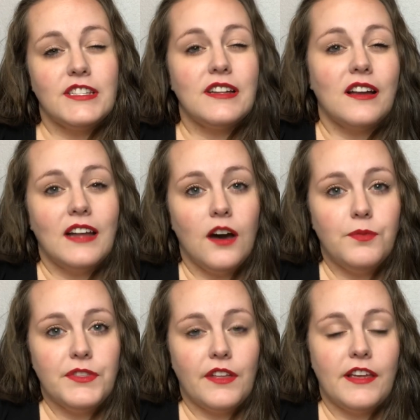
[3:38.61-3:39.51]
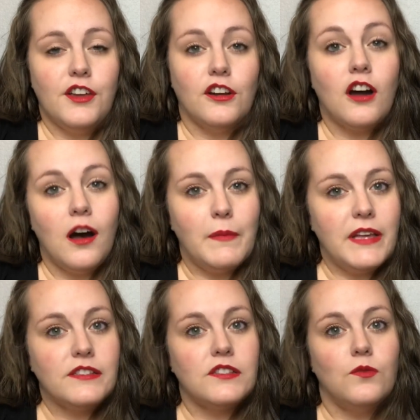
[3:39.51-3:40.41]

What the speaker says: not going to help with like your comments